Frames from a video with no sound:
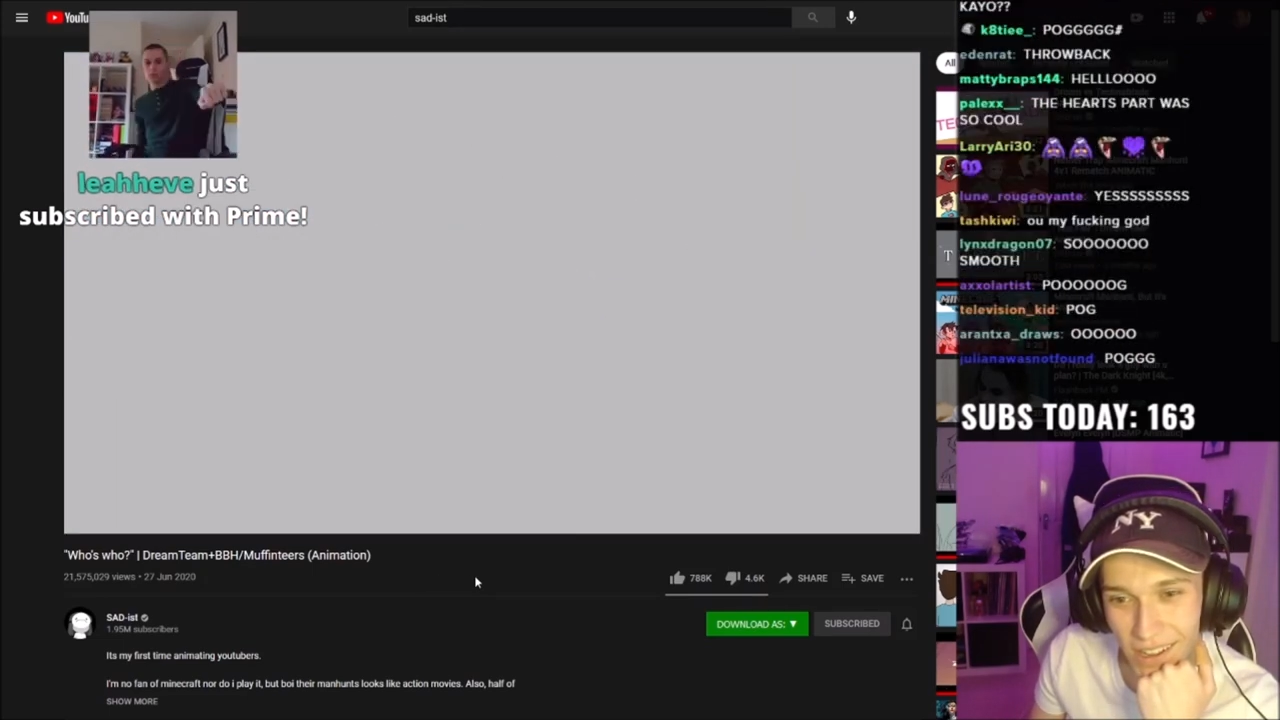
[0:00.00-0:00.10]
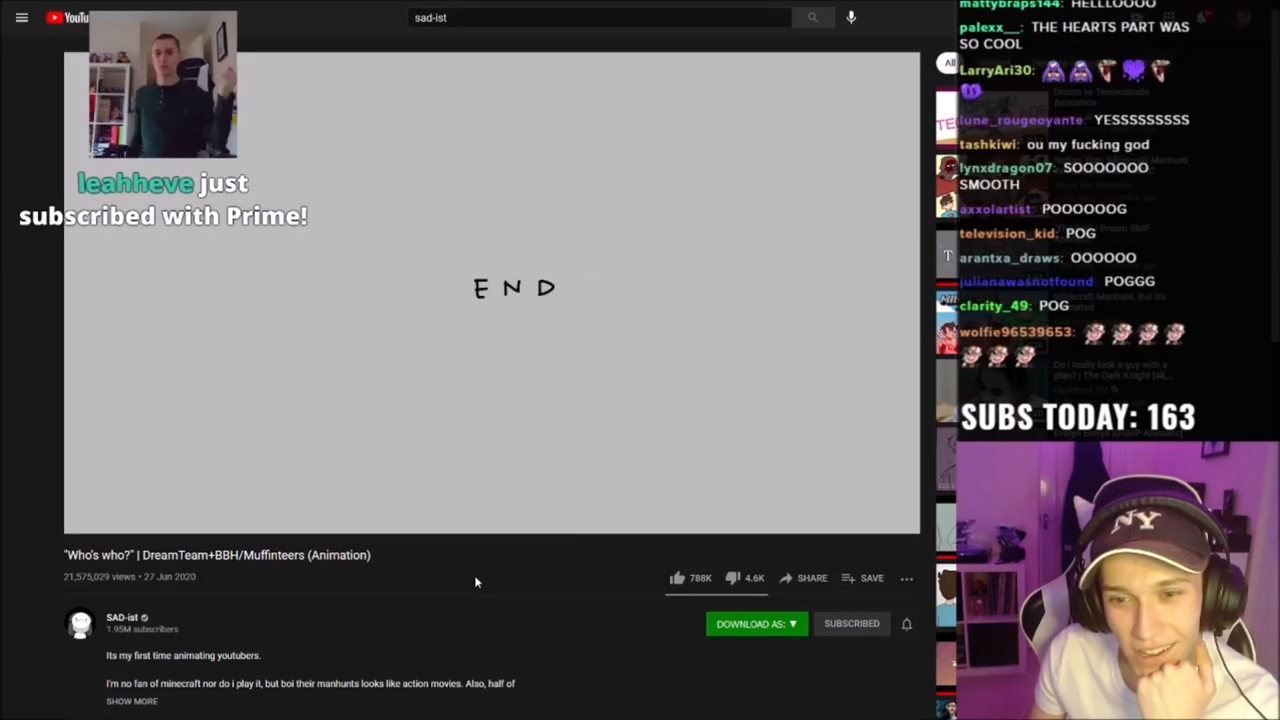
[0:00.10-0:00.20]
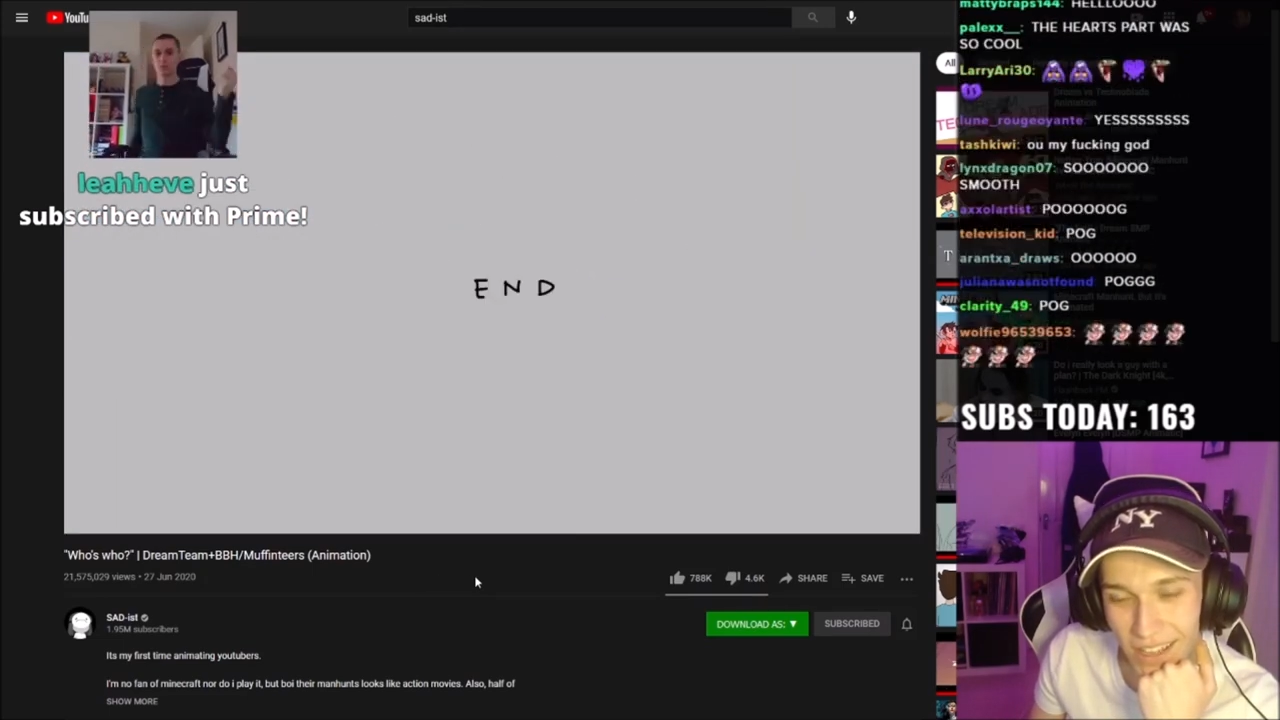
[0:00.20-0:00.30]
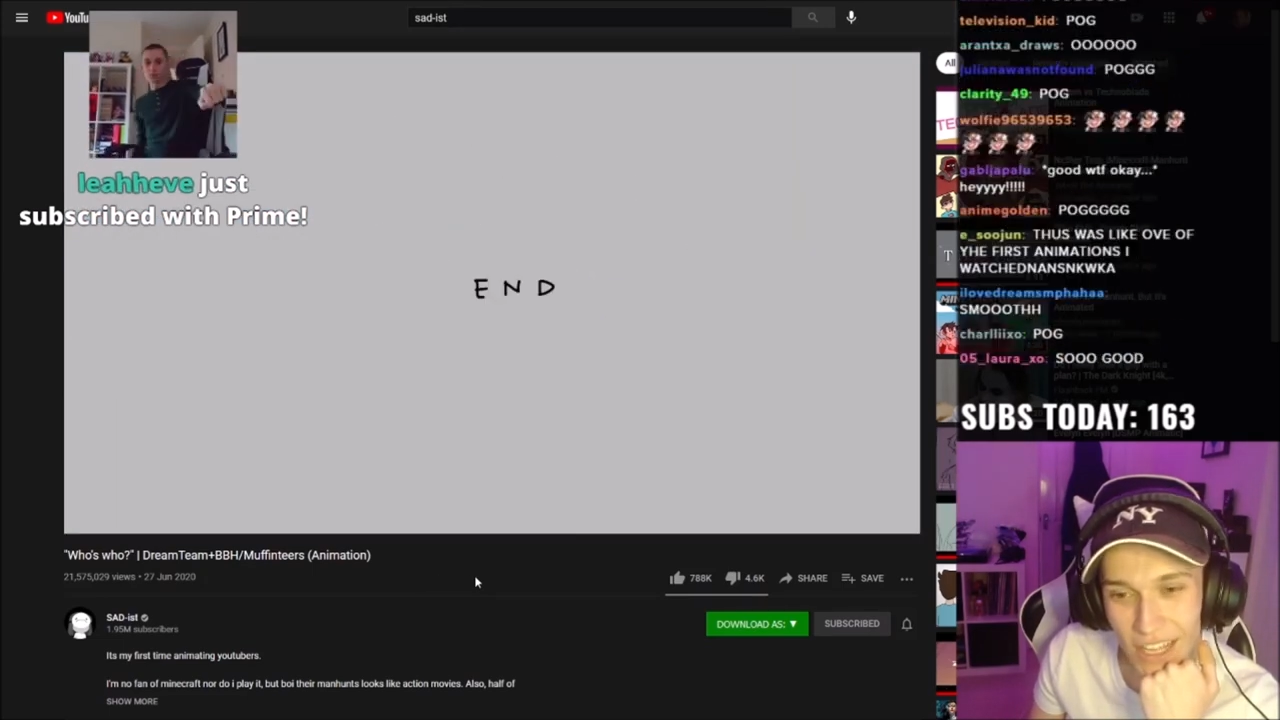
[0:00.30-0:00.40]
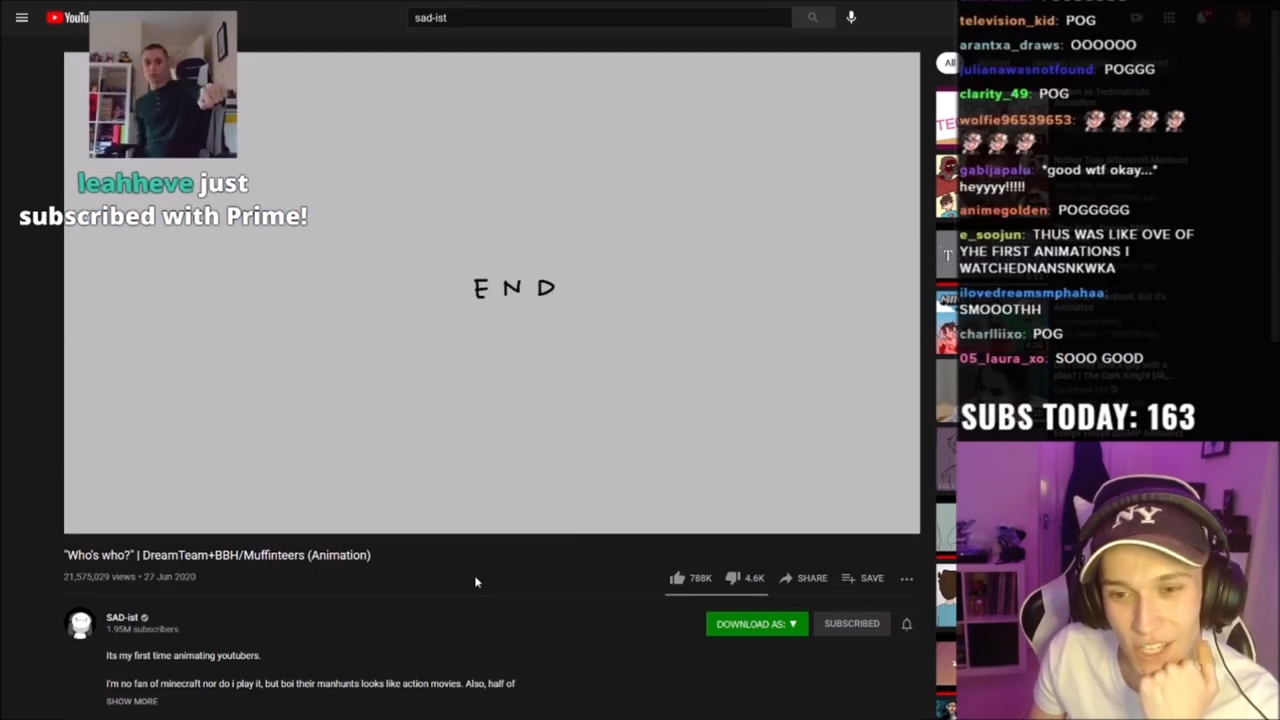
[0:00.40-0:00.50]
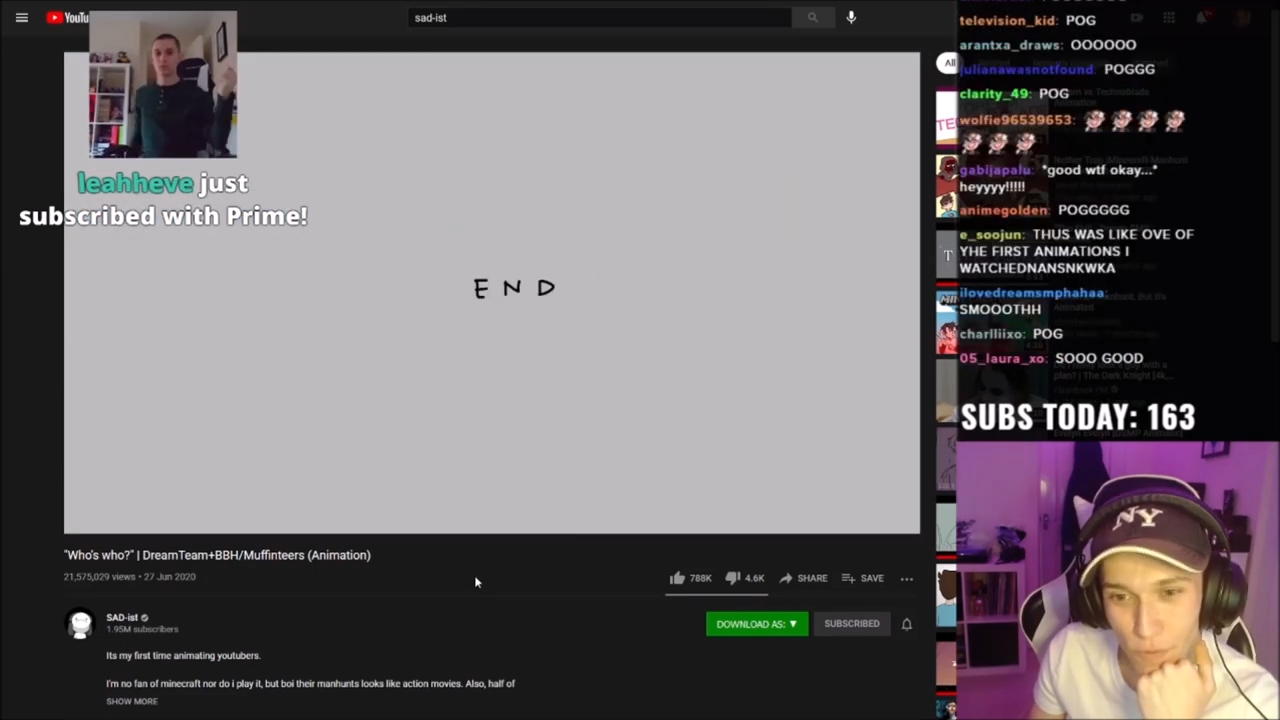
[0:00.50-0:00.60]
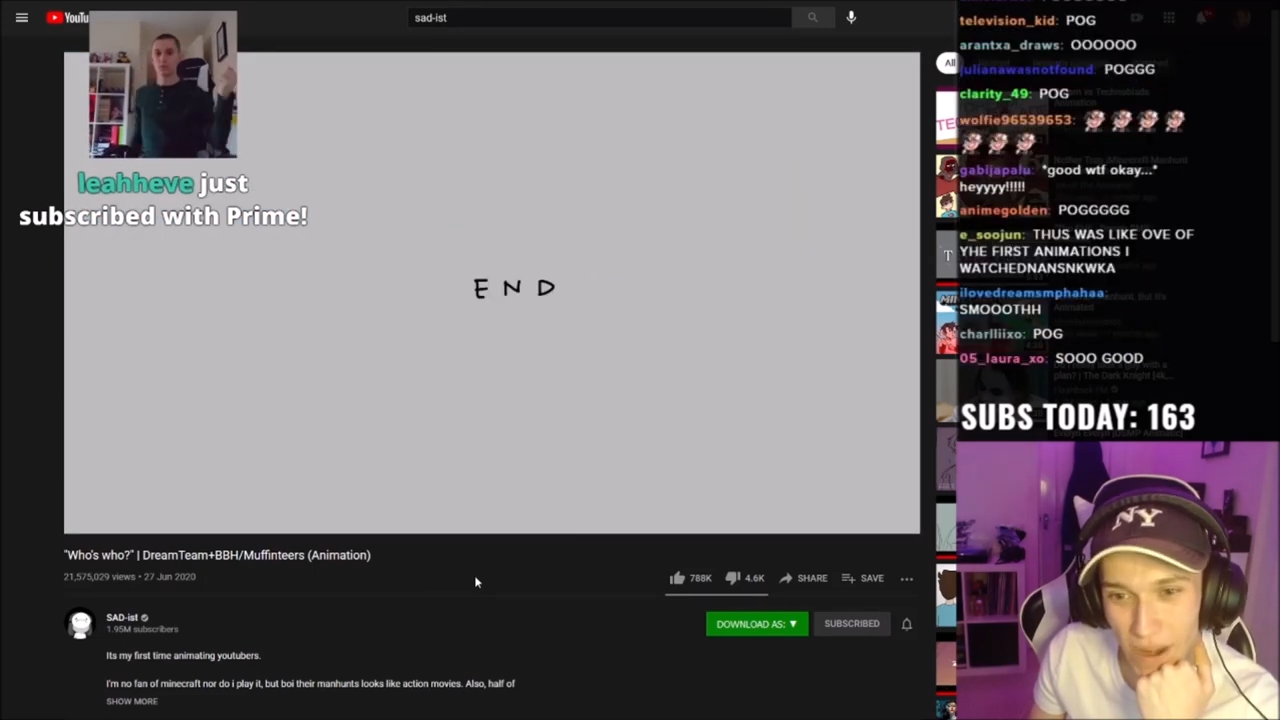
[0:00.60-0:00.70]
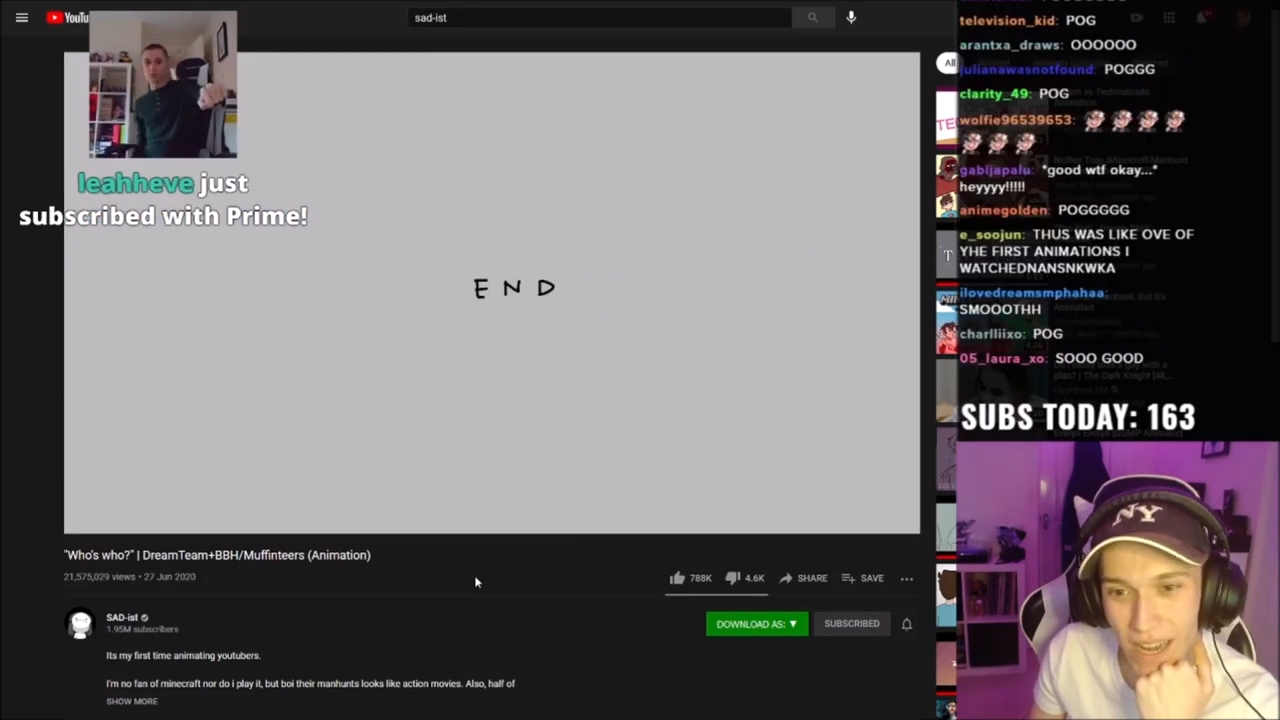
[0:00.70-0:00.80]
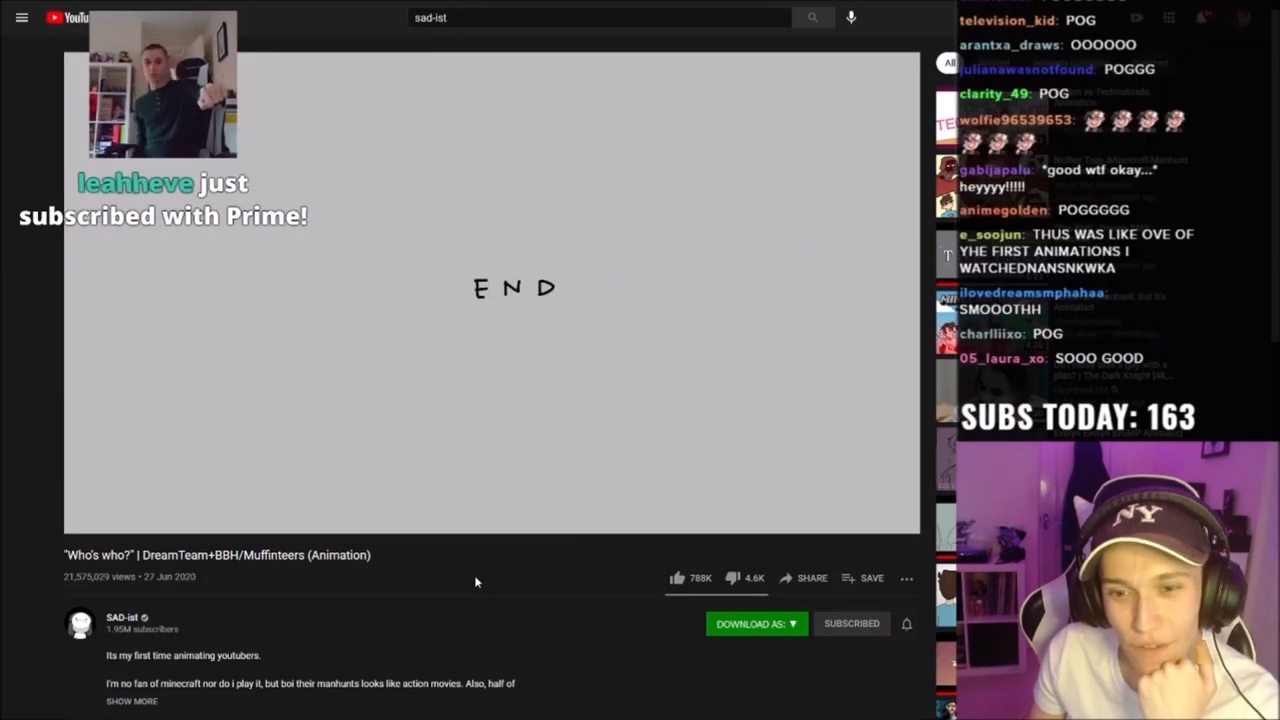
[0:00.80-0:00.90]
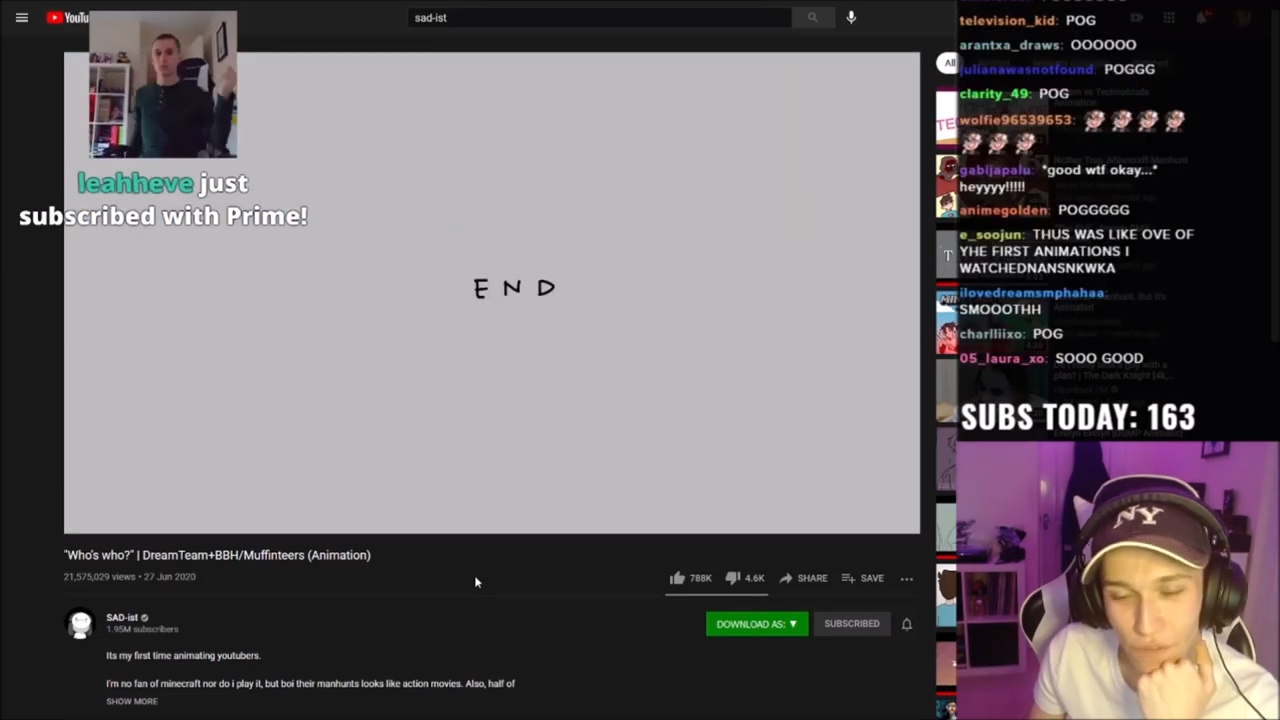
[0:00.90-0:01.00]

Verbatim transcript: Like, it's really